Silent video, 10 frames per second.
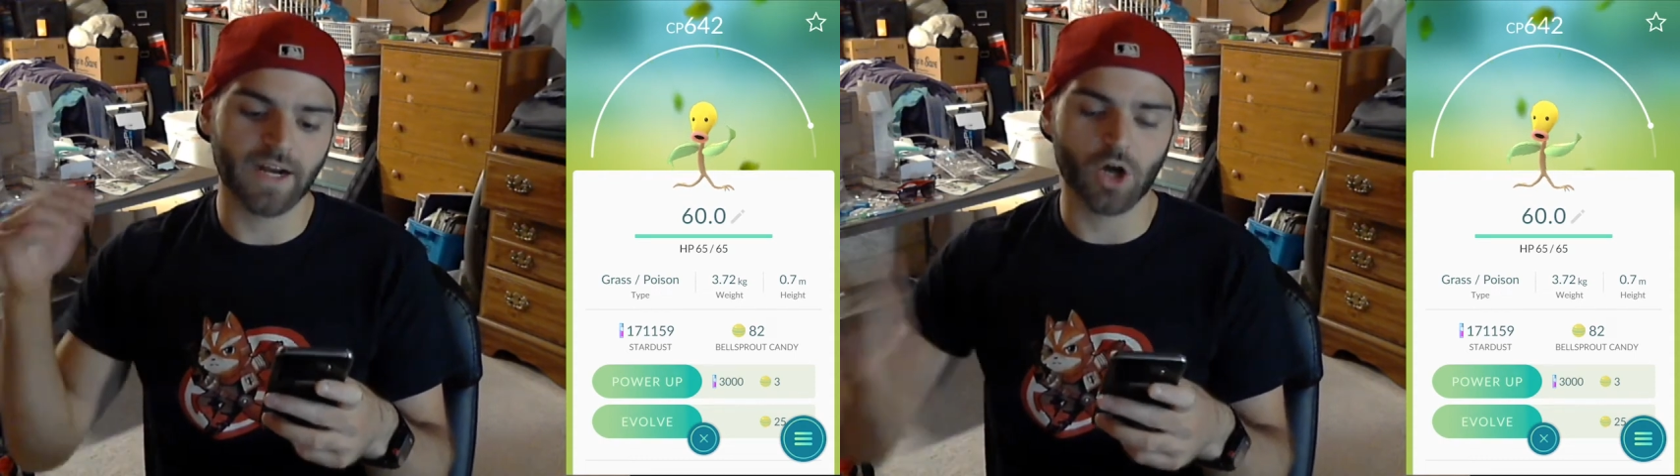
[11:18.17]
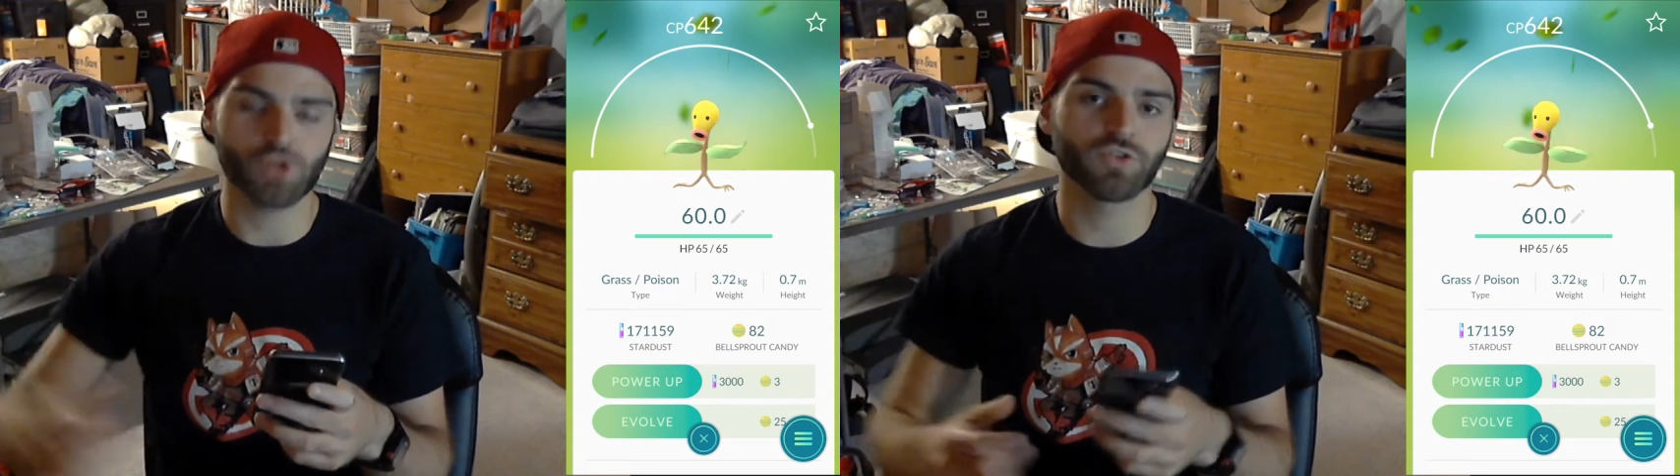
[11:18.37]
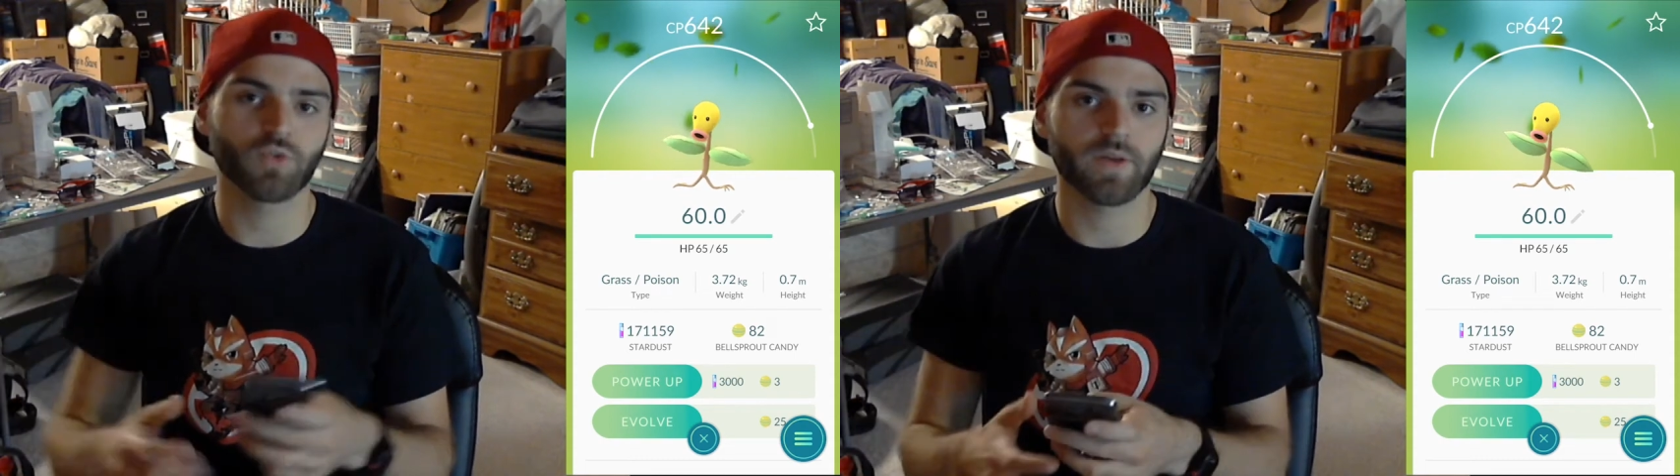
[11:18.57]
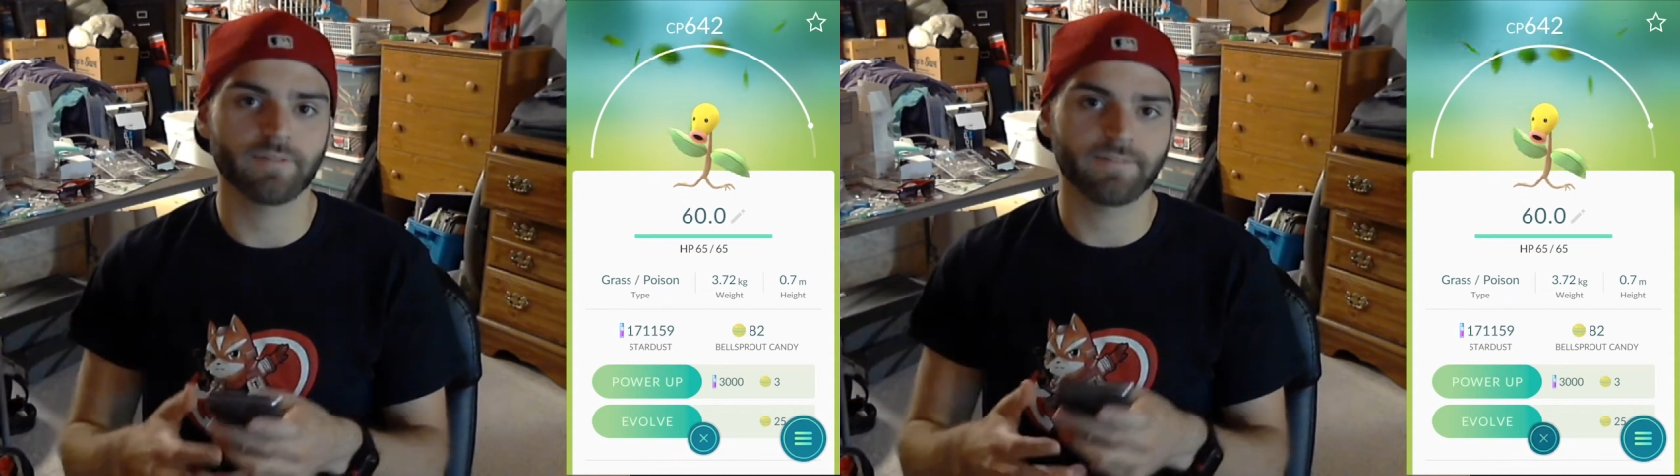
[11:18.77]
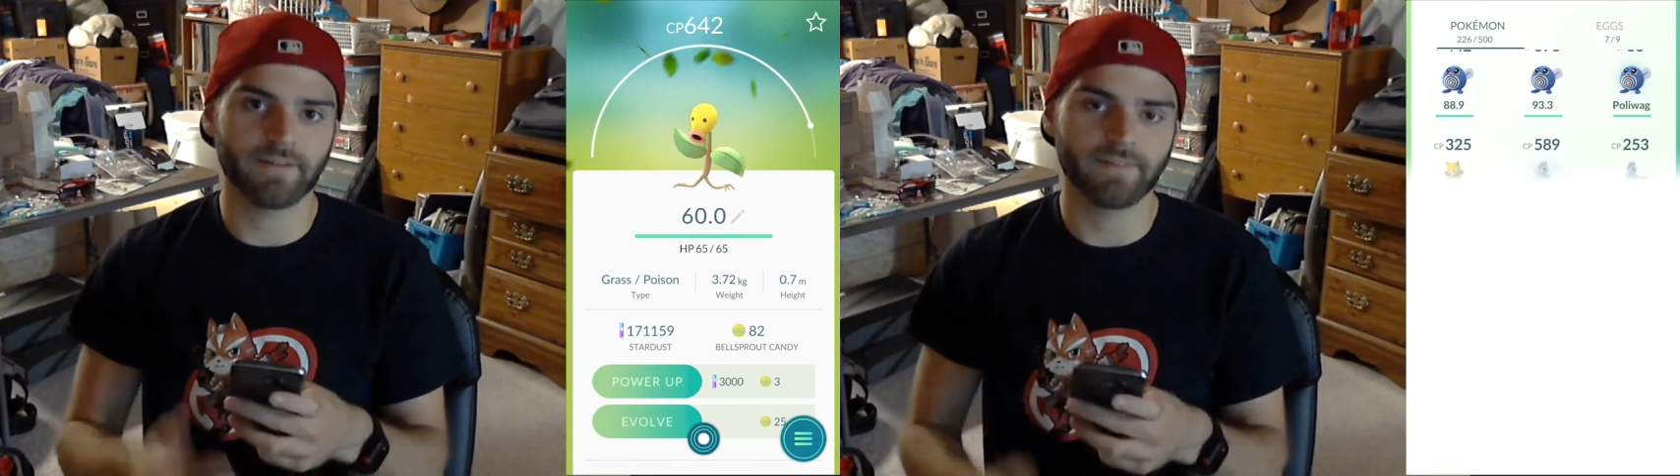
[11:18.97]

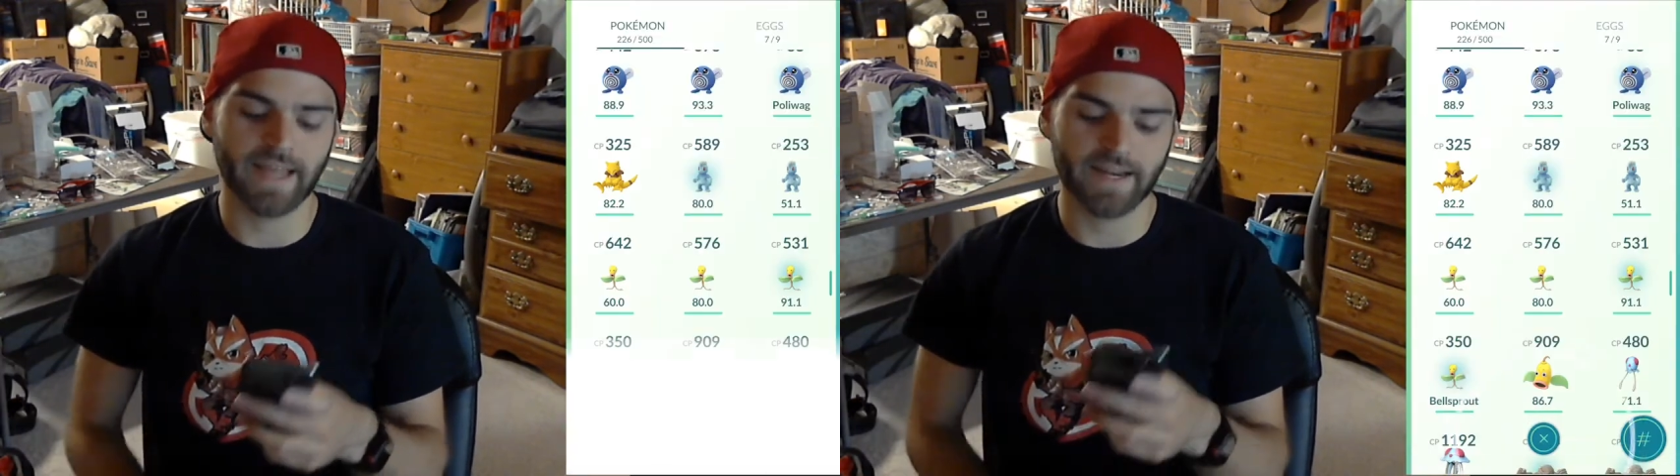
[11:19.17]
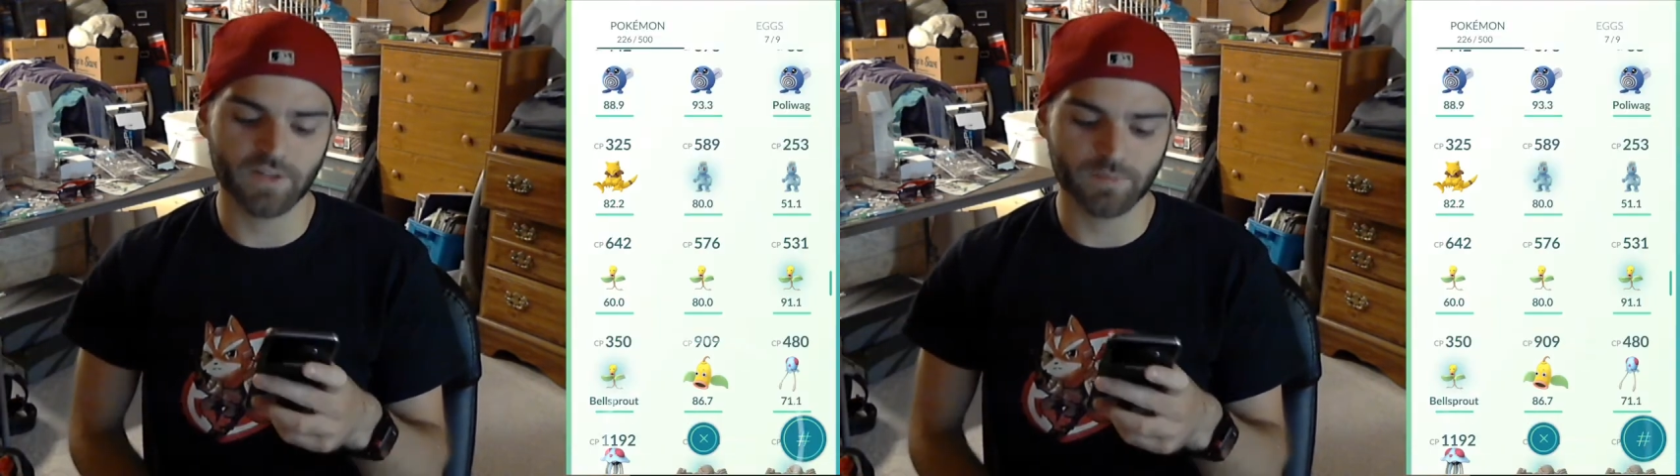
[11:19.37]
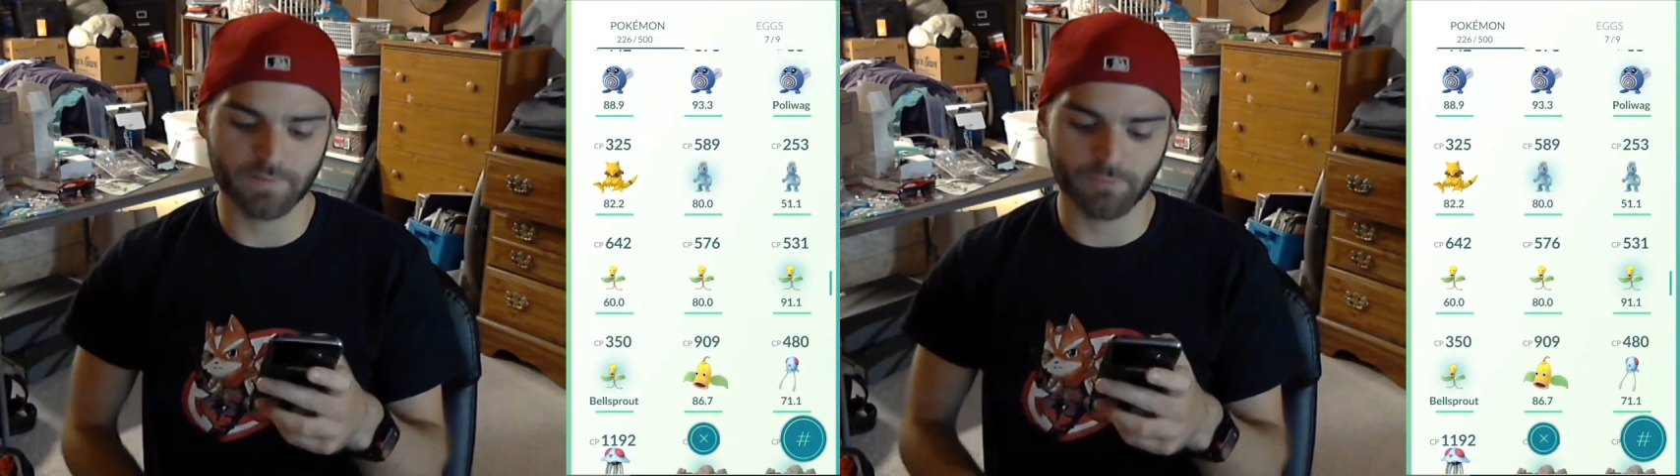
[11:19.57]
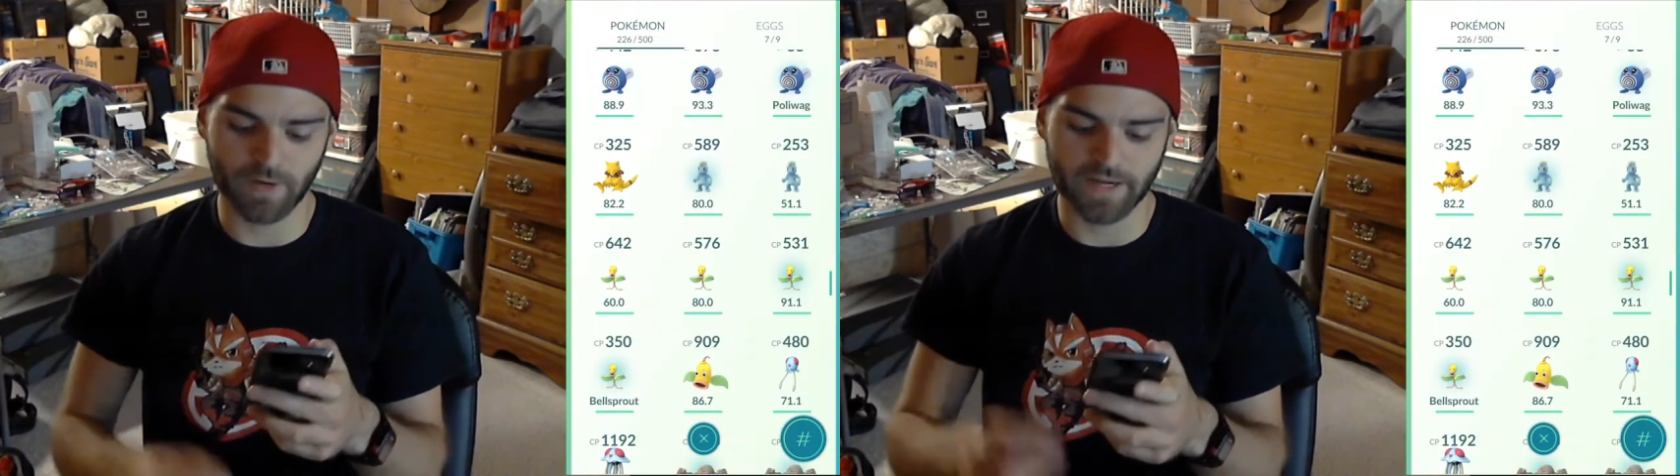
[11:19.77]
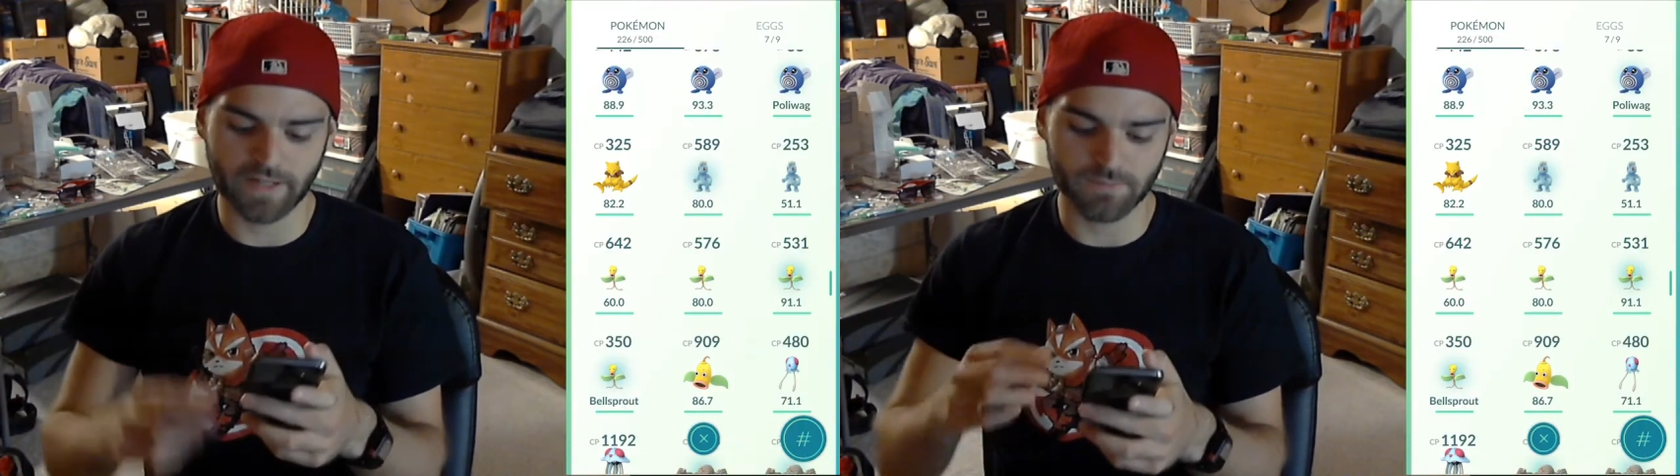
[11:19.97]
125 candies
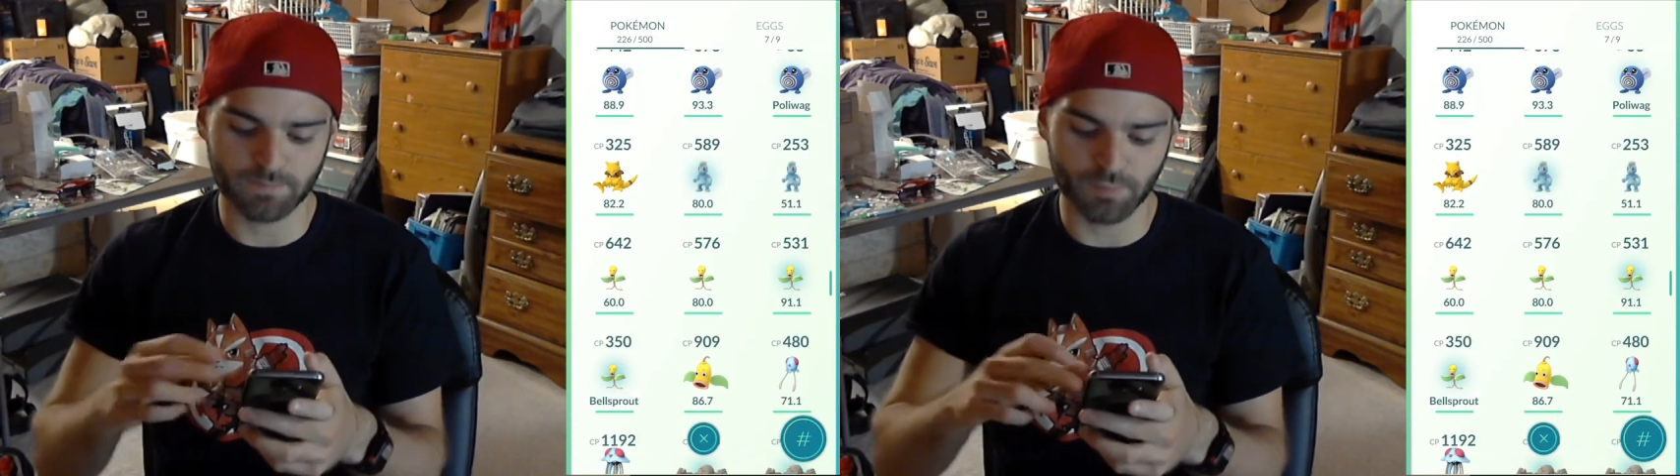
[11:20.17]
before I